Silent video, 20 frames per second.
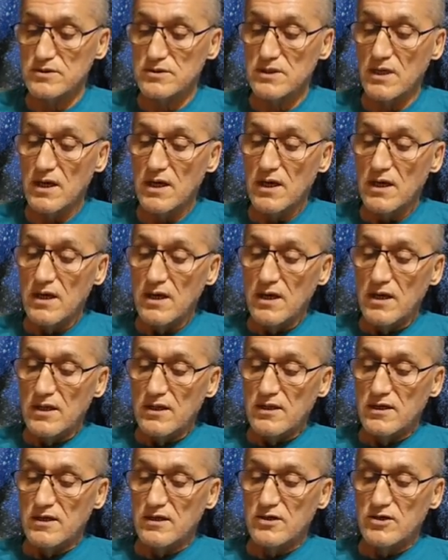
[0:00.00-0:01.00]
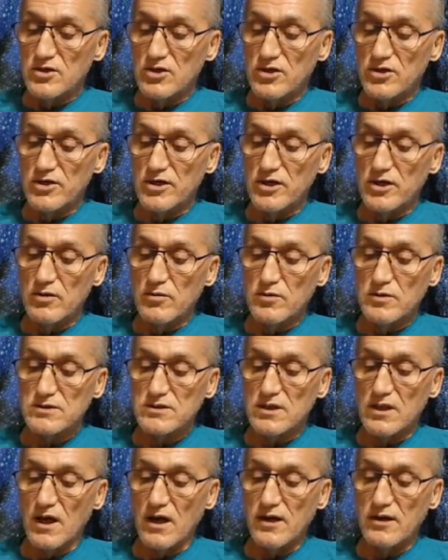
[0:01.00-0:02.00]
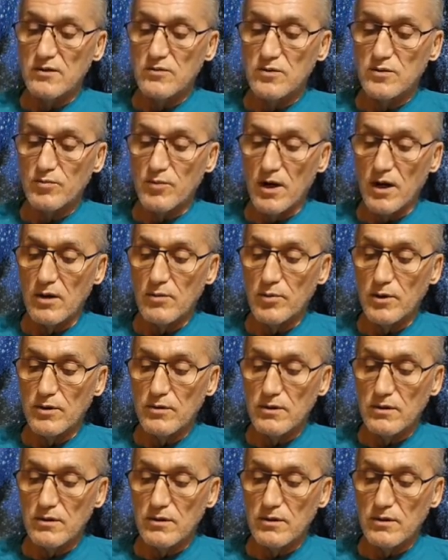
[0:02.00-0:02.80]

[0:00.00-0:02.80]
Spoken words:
that has never been revealed to anyone.